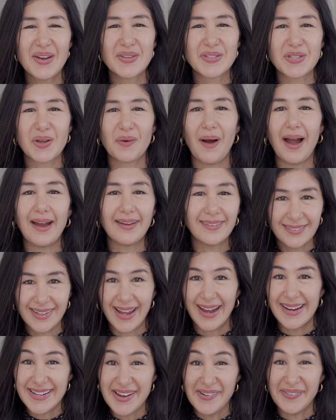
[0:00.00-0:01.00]
So I,
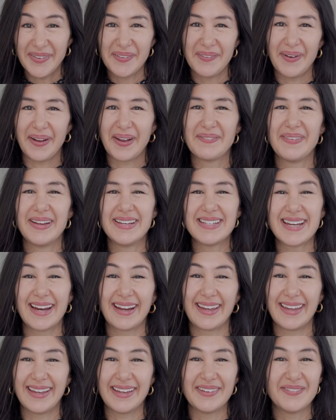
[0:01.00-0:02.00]
I definitely recommend
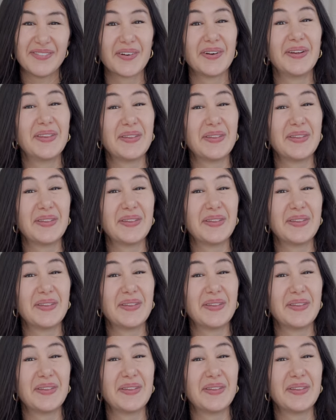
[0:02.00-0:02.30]
checking if you're